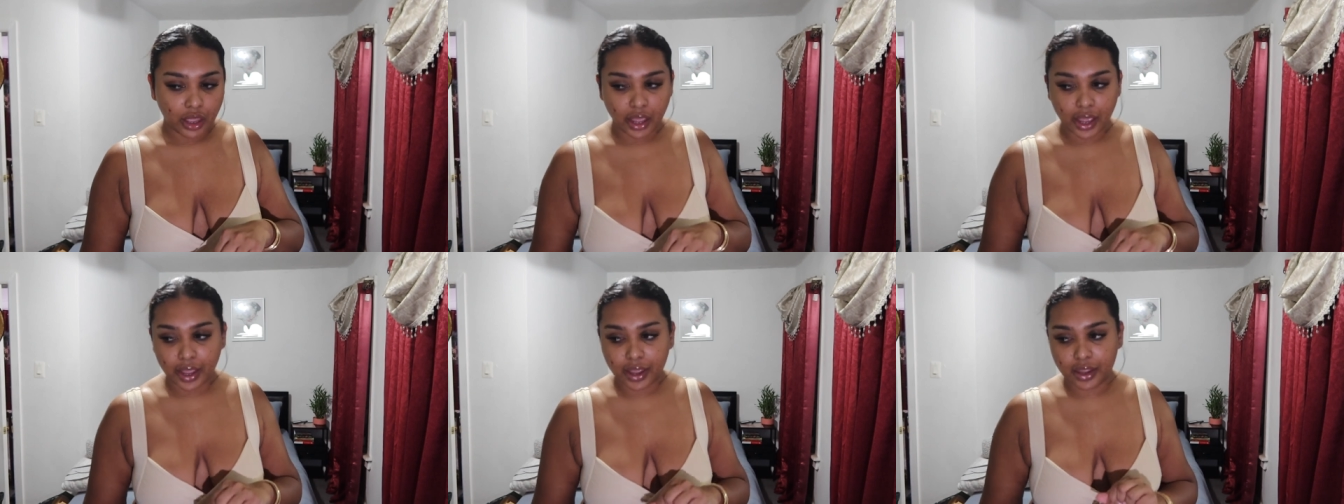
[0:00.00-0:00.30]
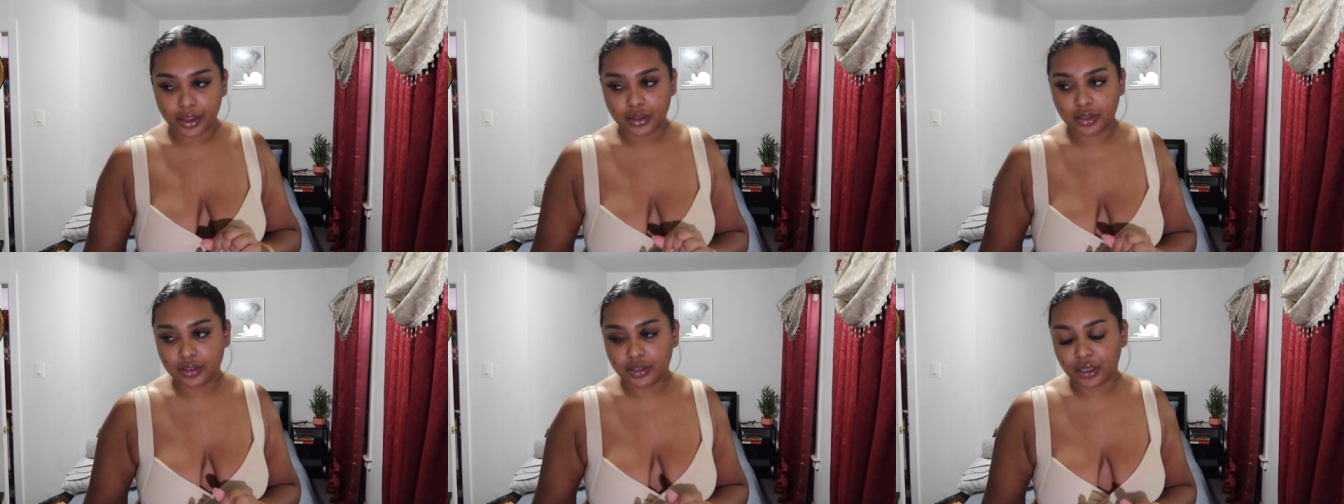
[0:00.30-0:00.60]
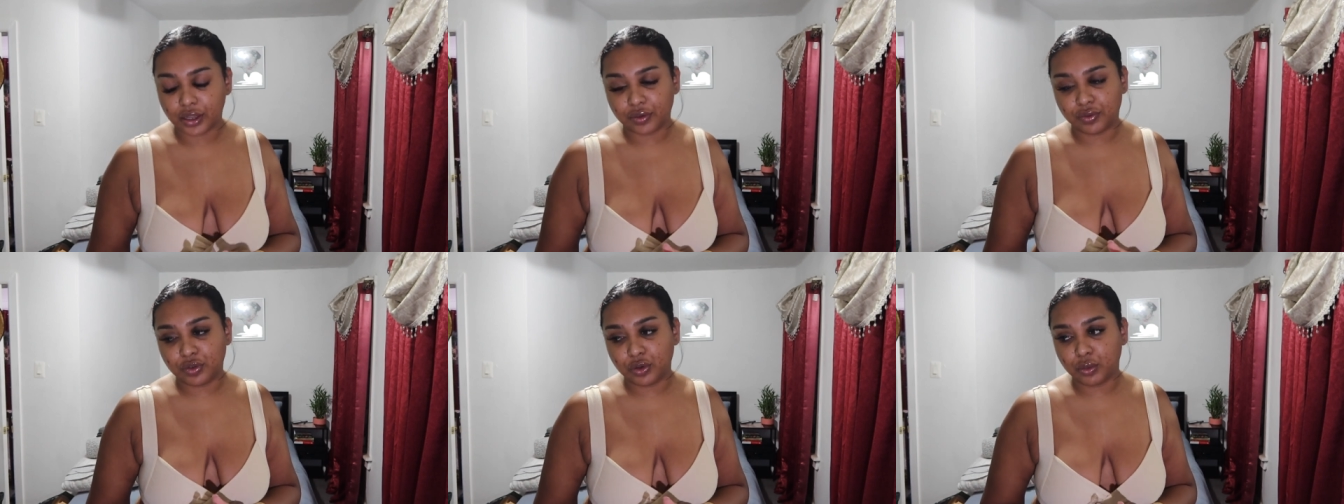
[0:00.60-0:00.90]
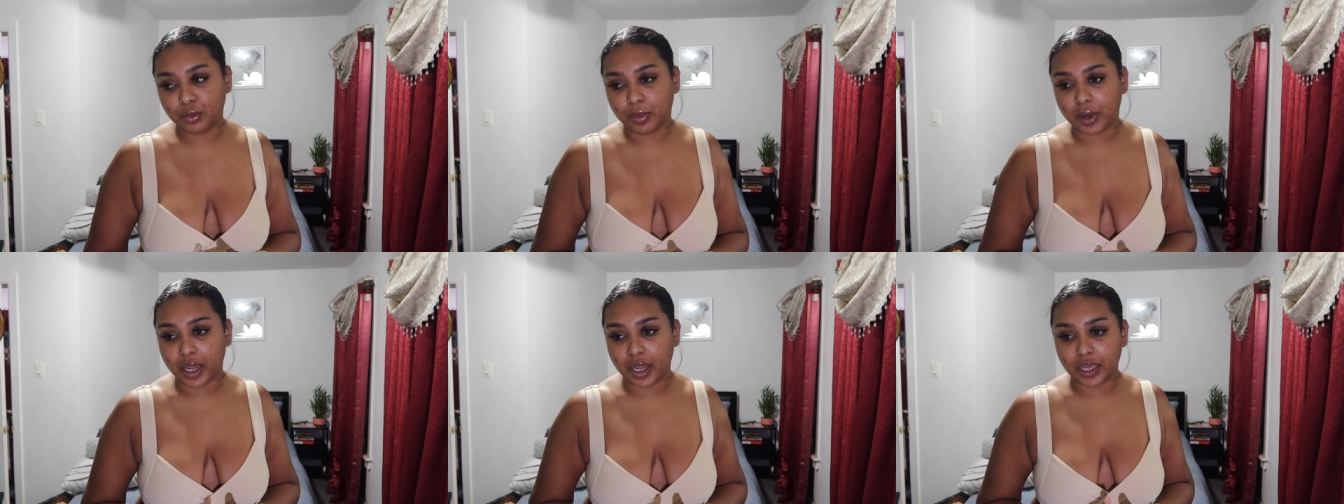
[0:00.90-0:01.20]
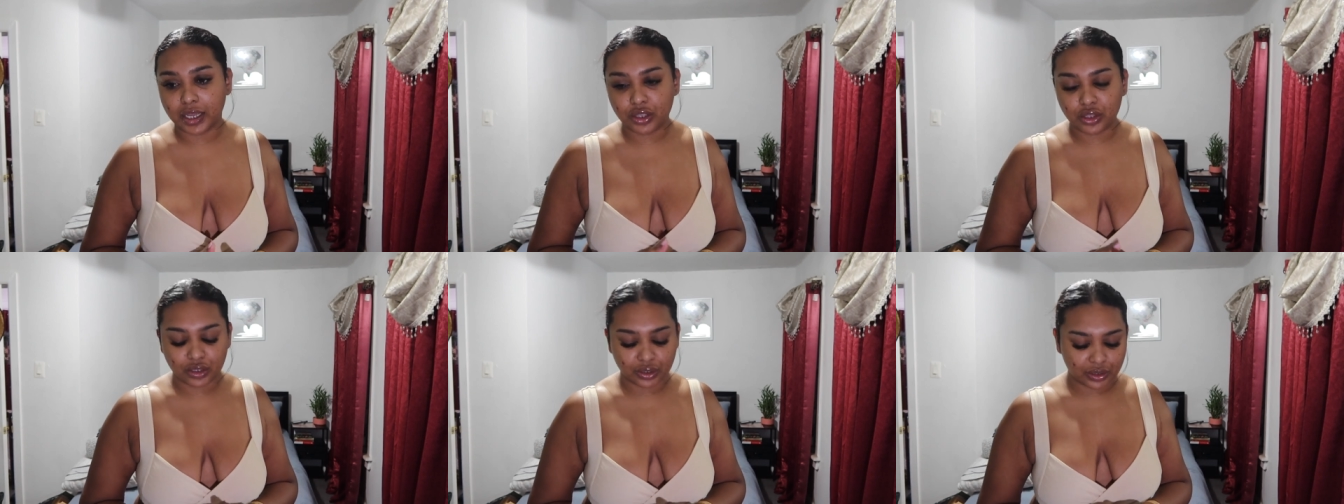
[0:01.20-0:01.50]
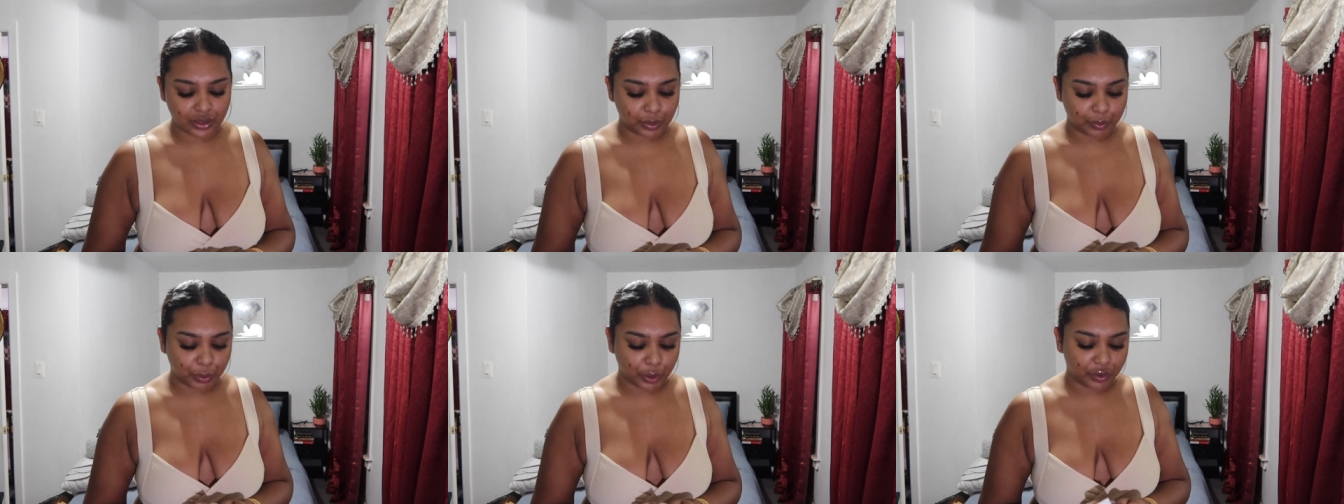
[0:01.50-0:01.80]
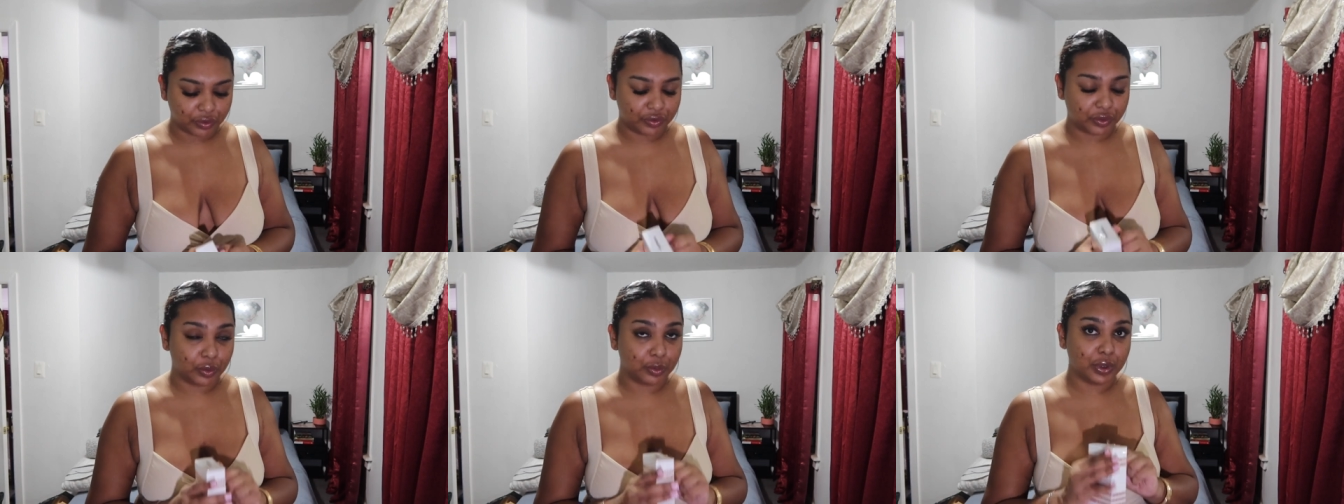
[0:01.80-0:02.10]
and if you buy just the
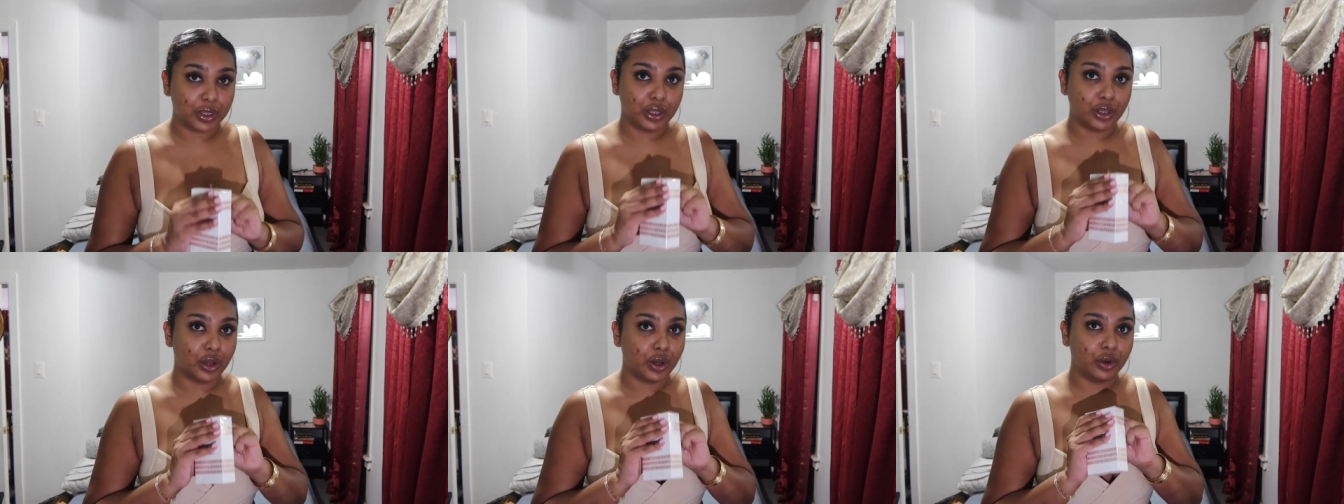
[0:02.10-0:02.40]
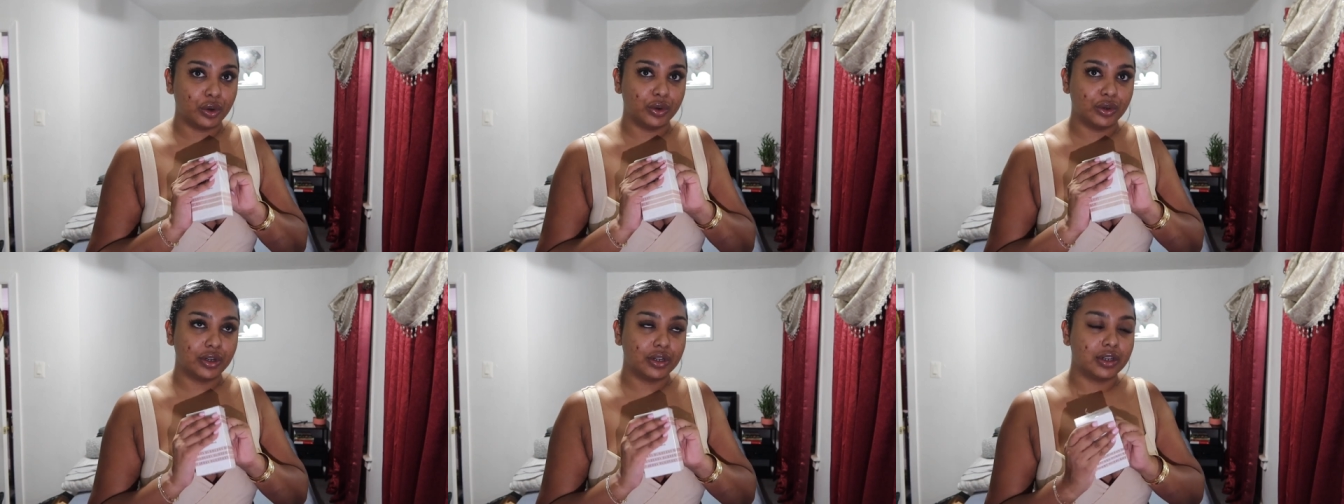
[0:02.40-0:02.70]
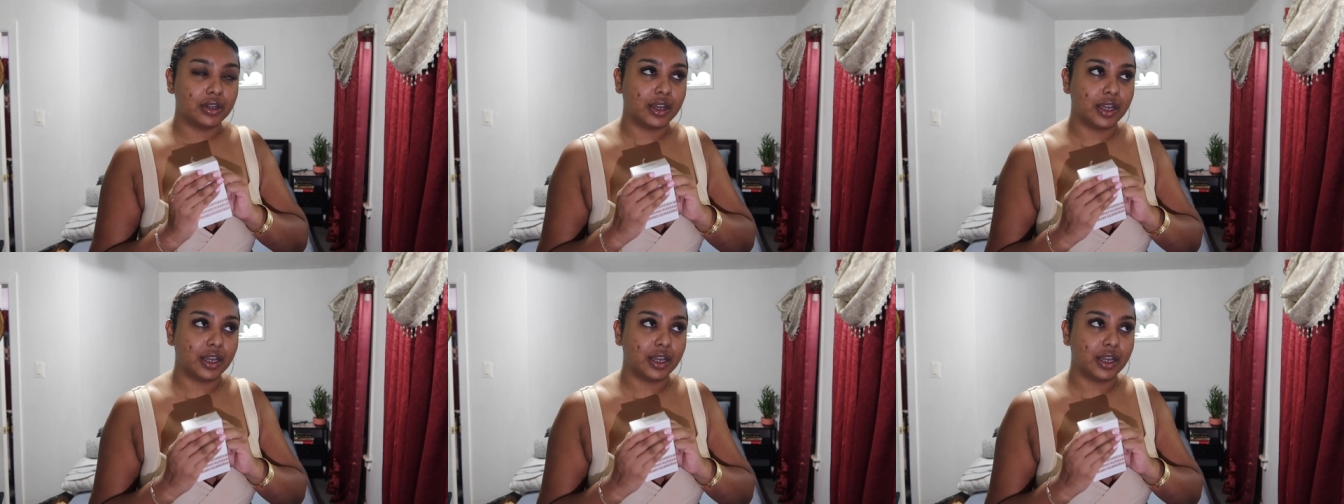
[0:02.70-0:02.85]
perfume alone,